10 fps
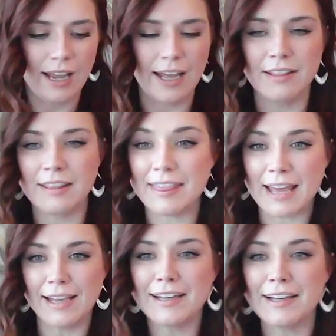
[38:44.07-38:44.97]
and
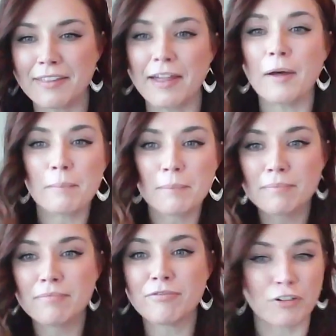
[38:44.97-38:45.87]
thanking them
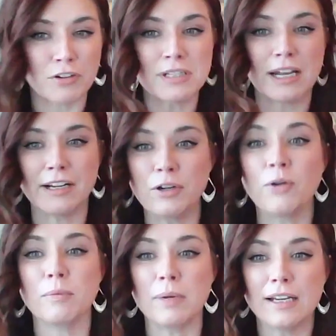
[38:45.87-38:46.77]
for saying
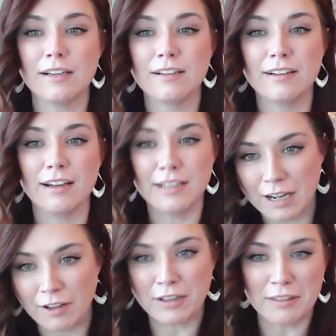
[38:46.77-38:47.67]
no to me and
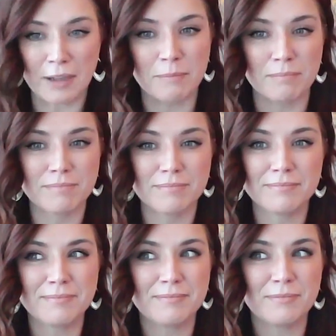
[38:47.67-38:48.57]
telling them
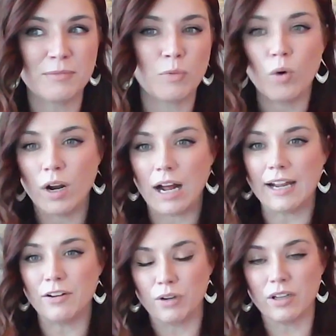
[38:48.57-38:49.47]
what I
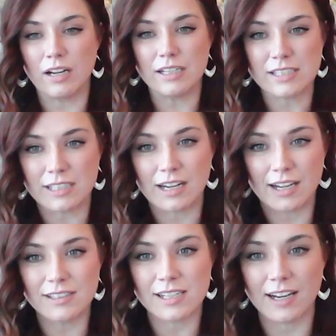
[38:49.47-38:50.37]
had realized in
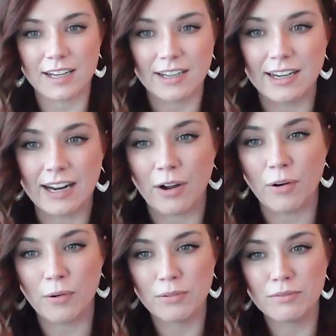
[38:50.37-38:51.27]
hindsight and
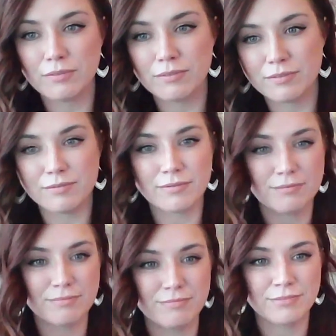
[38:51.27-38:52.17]
how
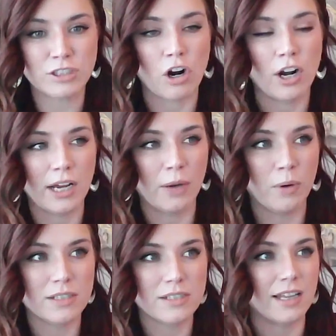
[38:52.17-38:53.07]
sorry I
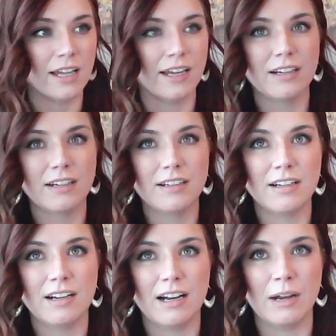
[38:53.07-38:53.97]
was that
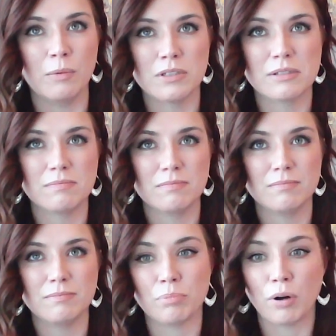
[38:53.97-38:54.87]
I was
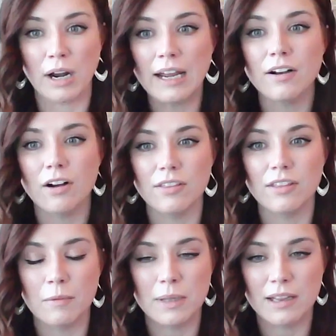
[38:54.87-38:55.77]
preying on
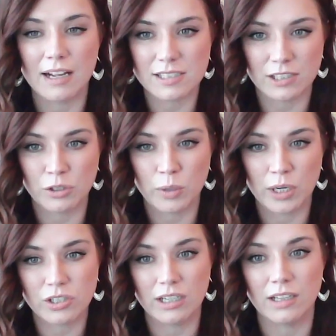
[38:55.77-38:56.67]
them in that
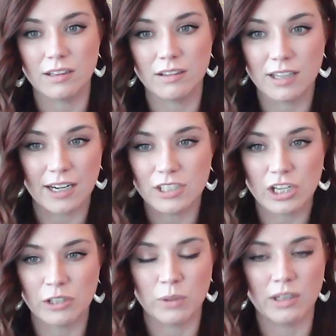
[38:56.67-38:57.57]
situation and that I
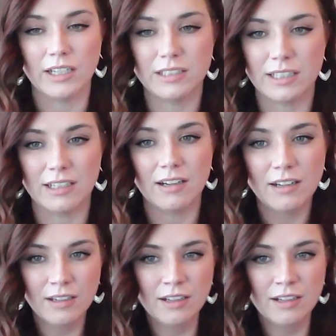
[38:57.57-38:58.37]
genuinely didn't